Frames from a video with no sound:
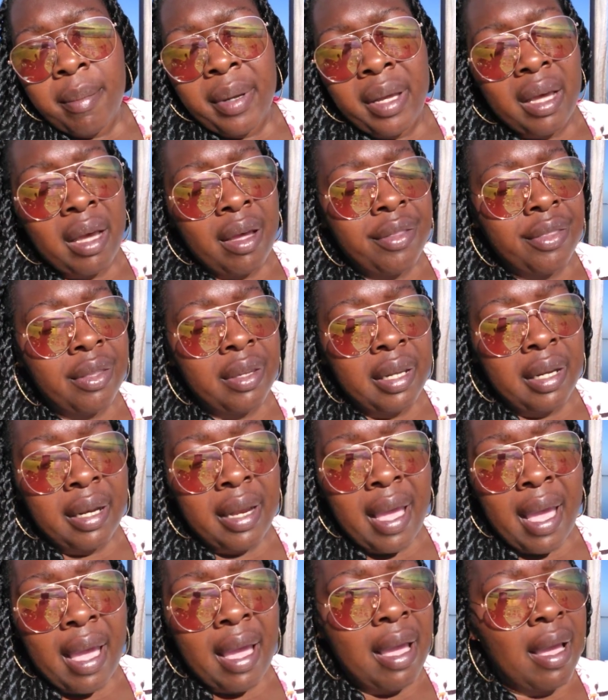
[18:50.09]
But other than
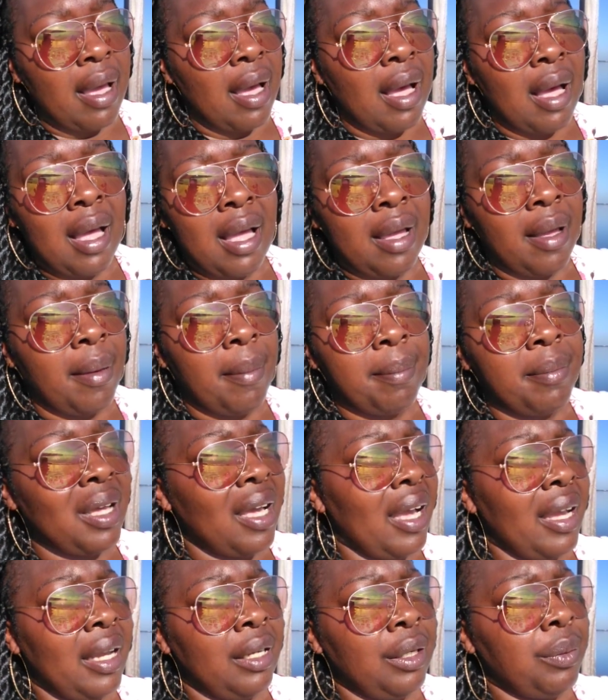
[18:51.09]
that, I
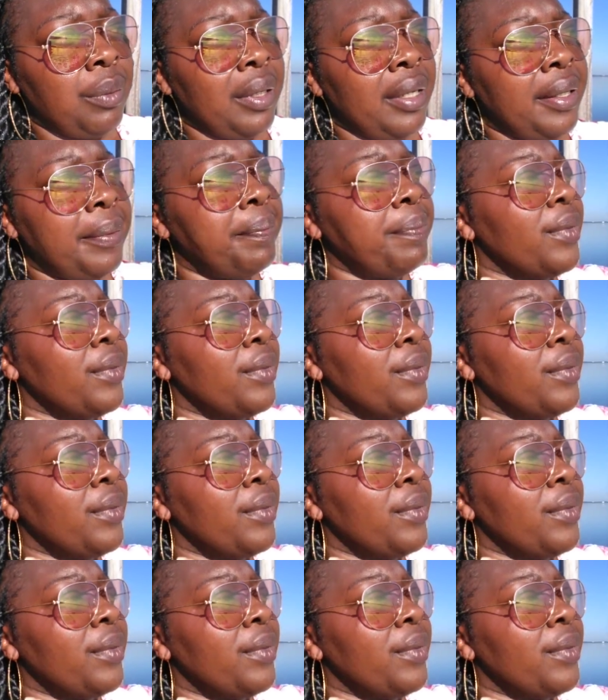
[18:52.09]
ain't doing it.